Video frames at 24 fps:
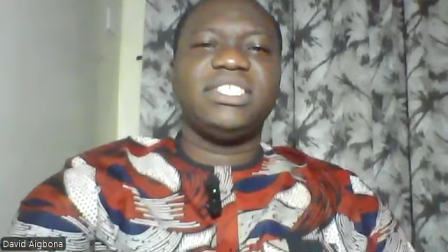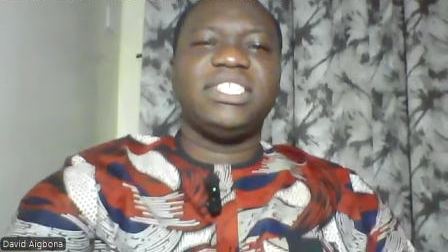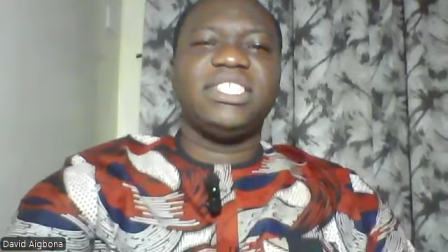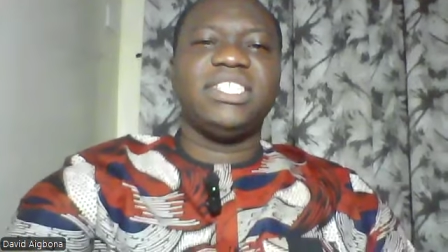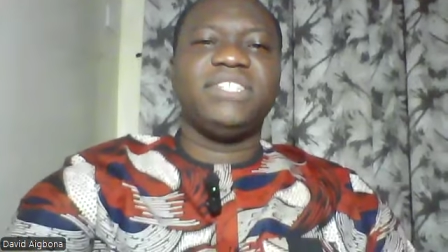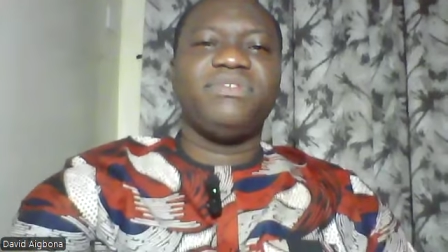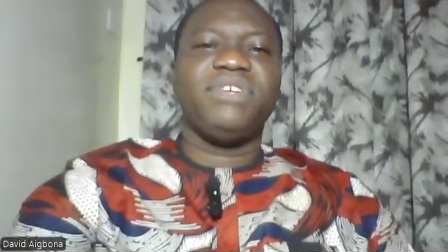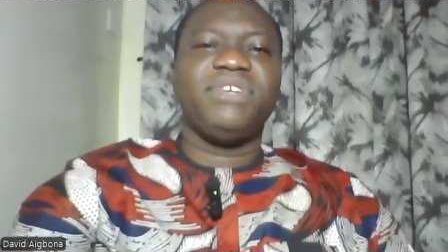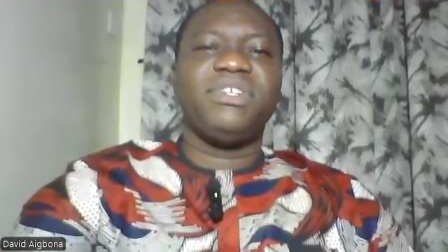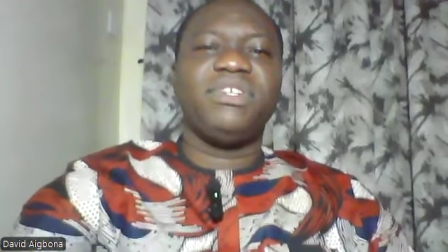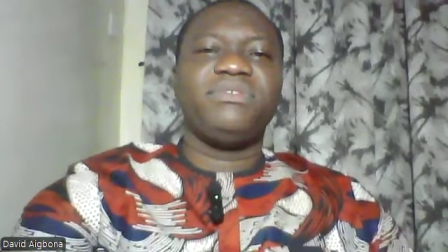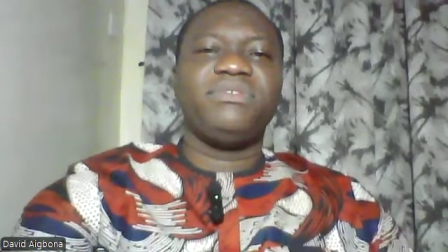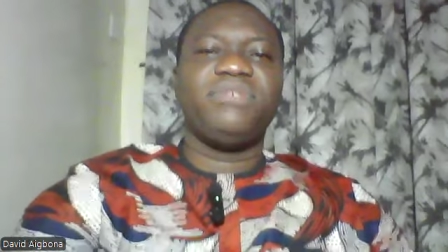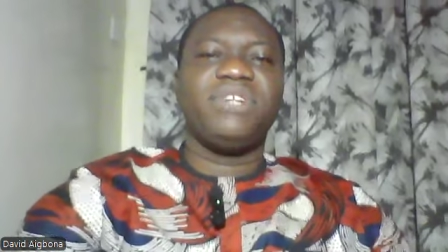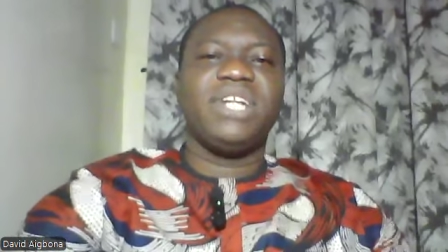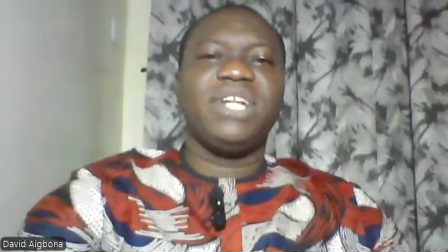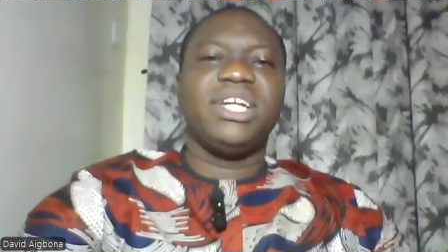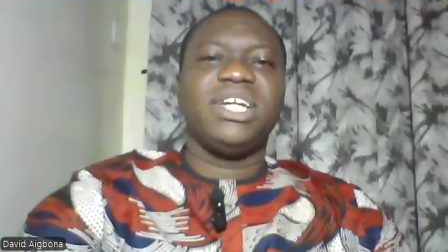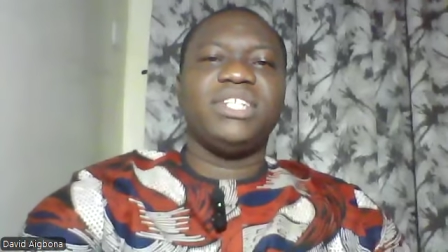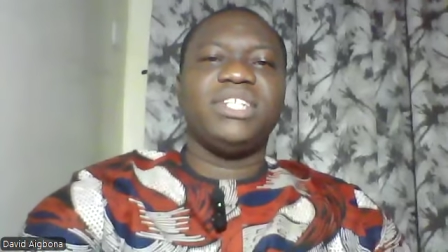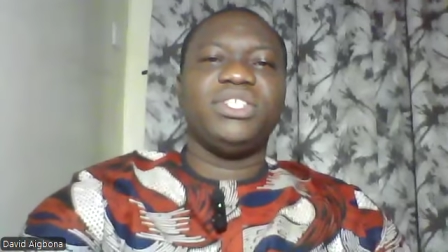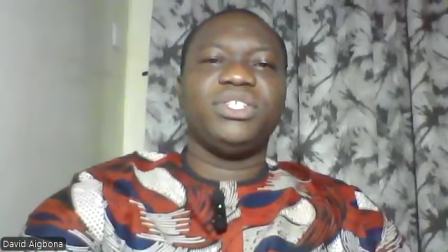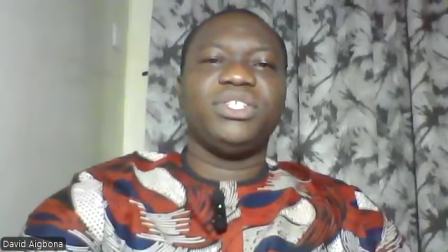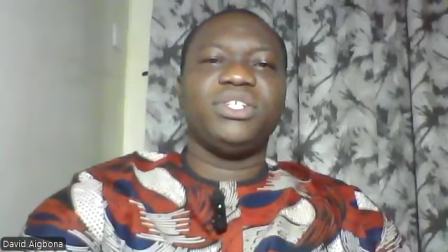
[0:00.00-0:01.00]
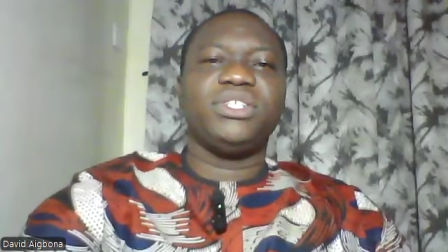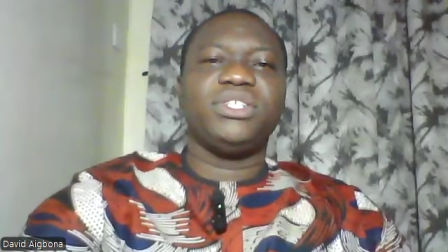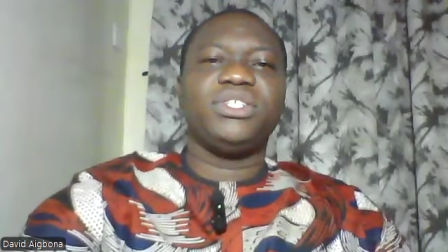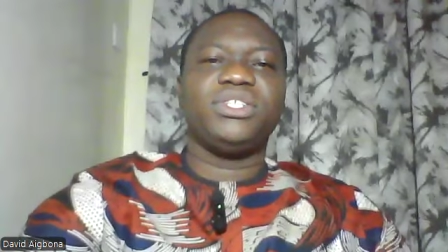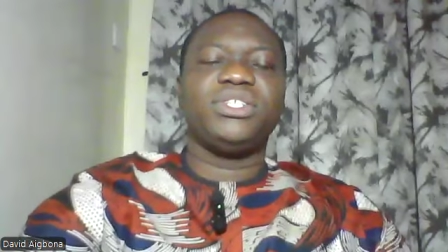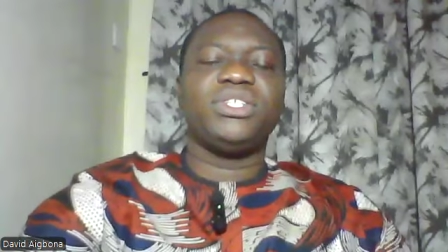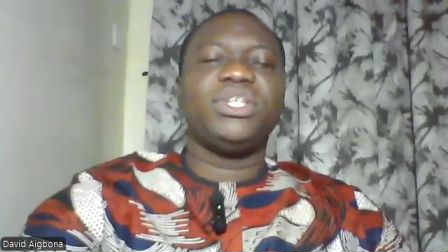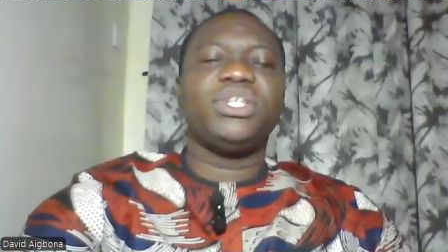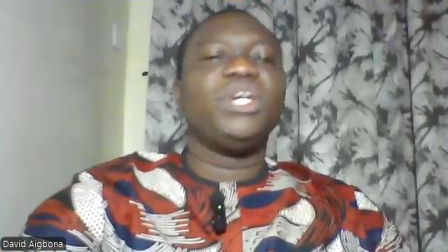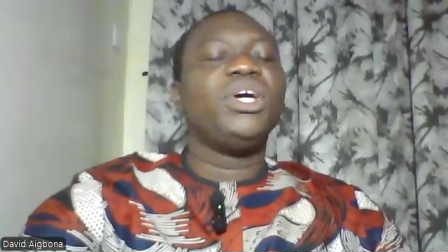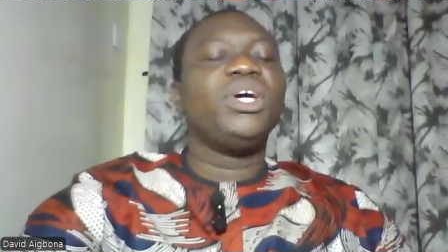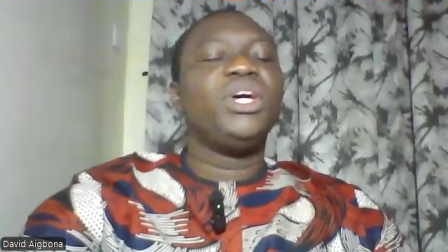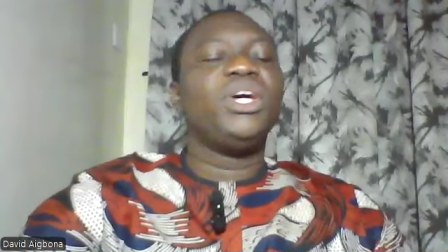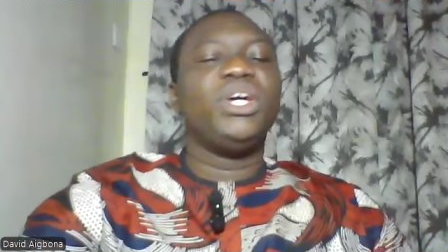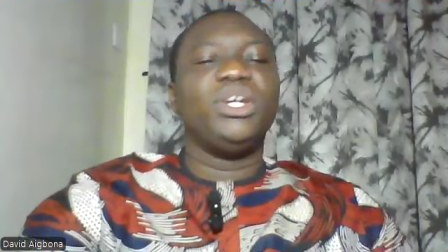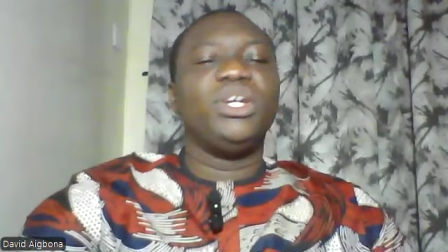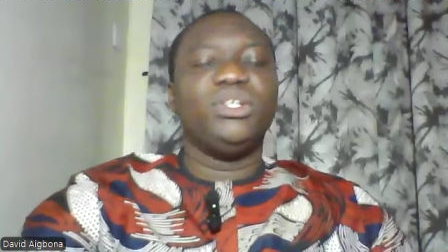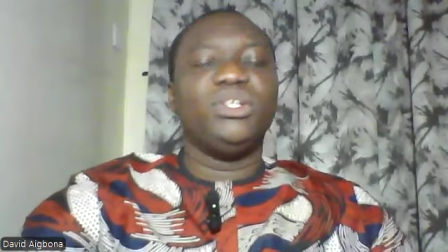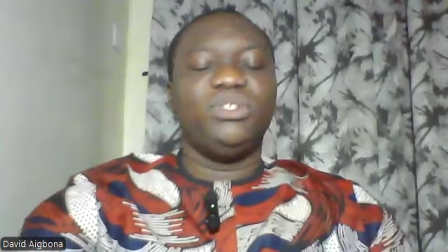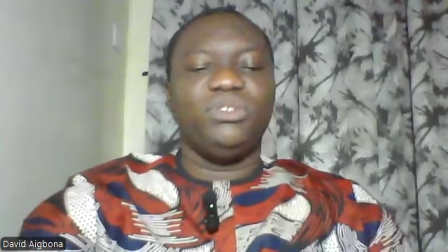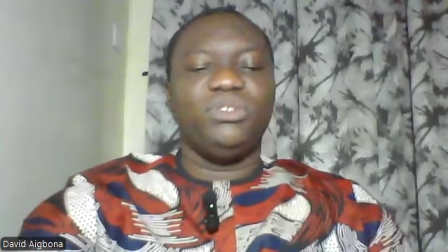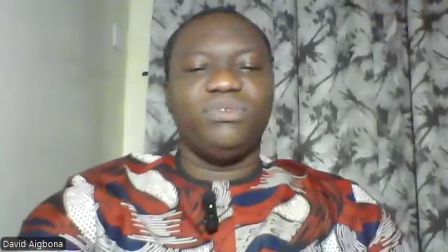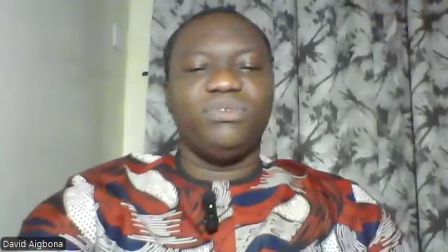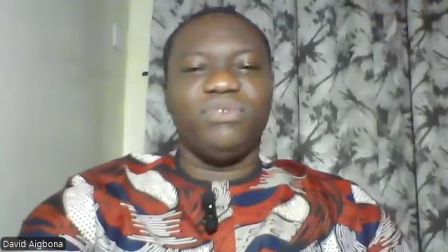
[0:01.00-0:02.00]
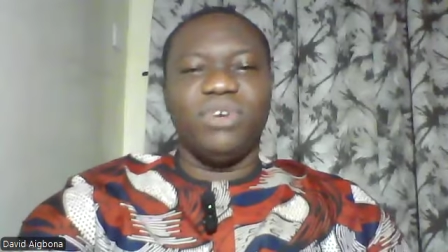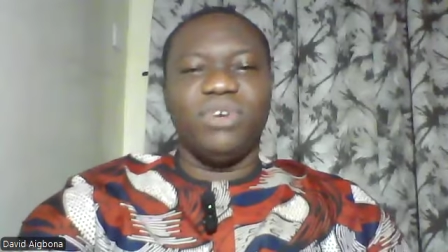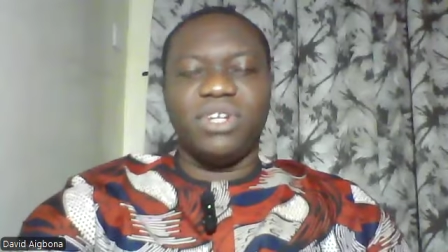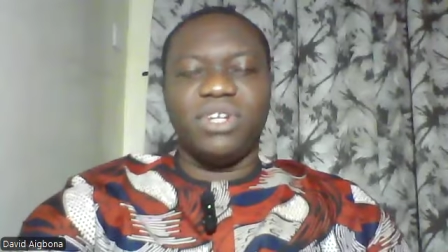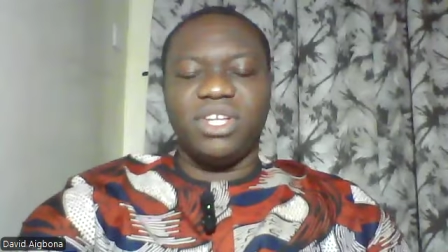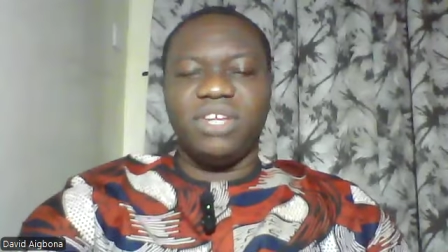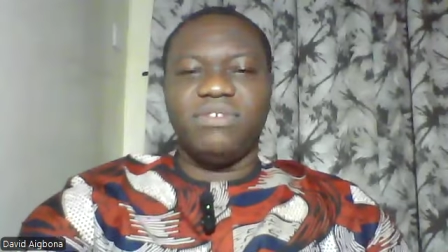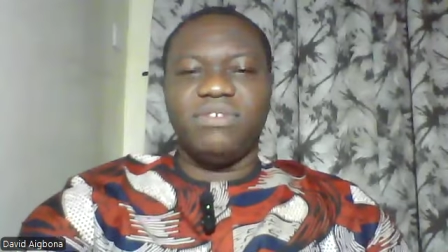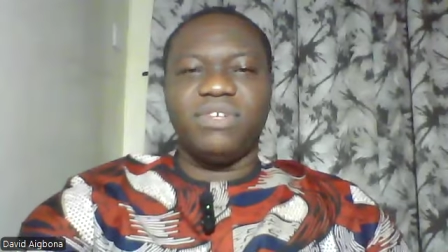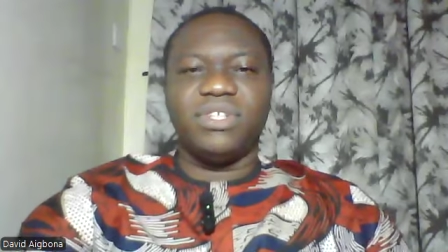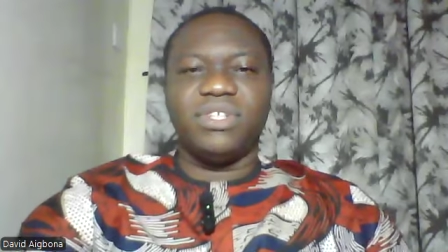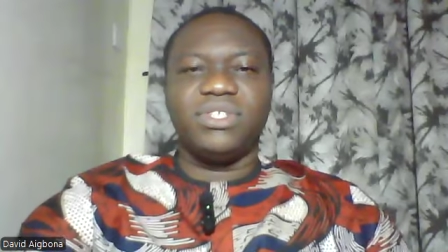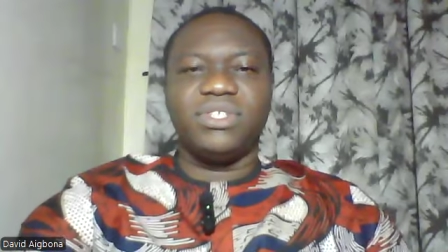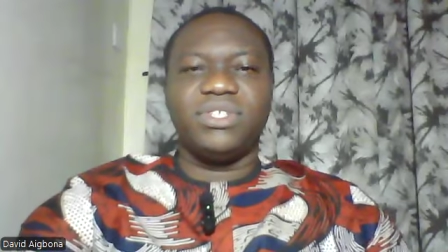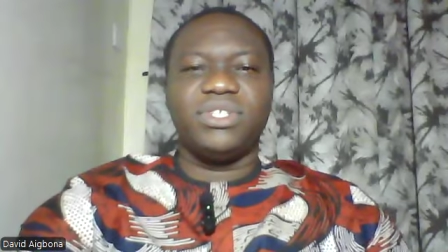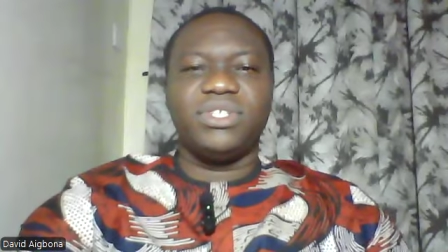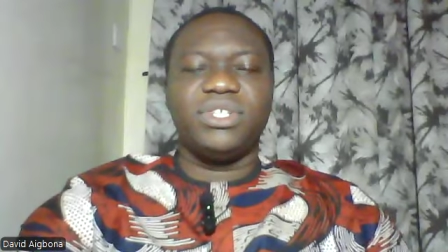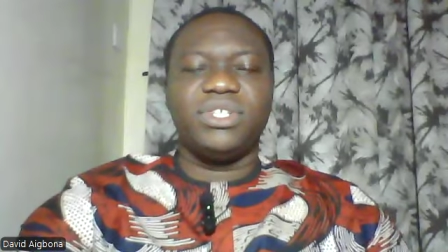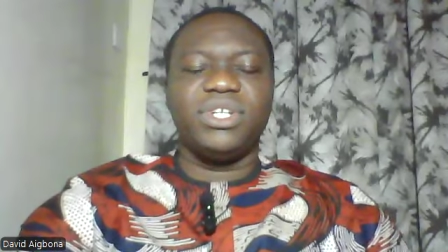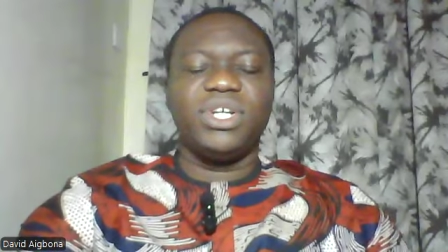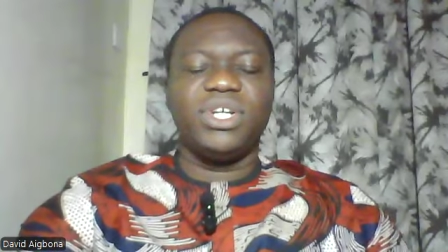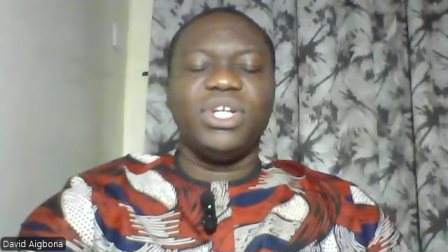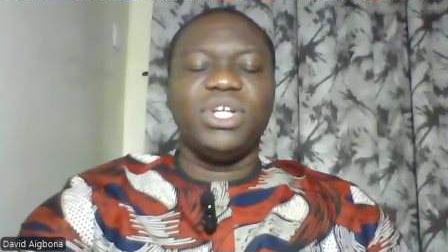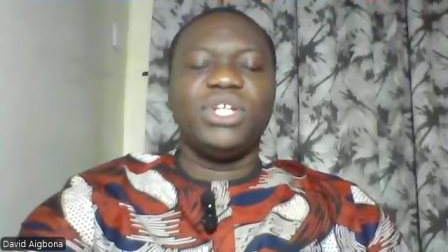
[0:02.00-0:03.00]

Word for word: He's faithful and just to forgive us.